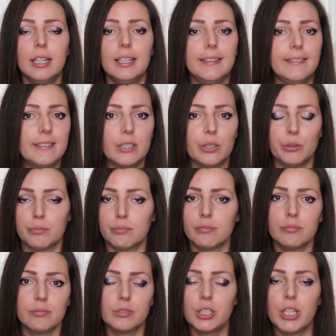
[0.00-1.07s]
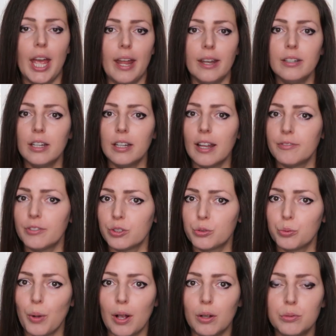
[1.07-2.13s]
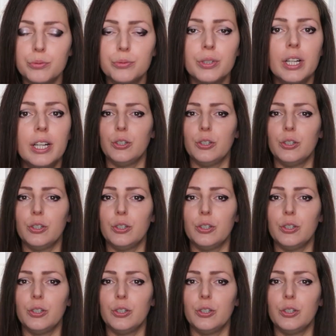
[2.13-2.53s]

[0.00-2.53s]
until 10, 11, 12,